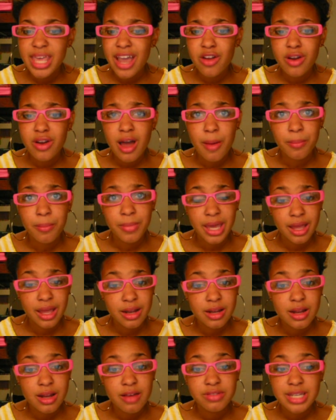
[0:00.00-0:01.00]
If they are not
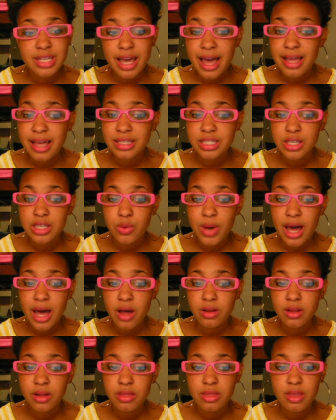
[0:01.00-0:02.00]
man enough to ask you
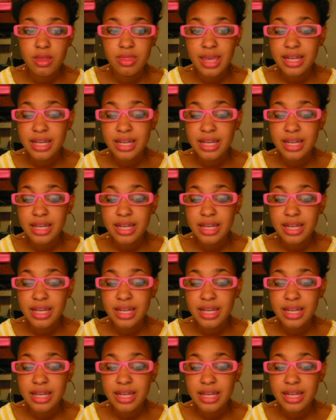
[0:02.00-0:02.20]
out,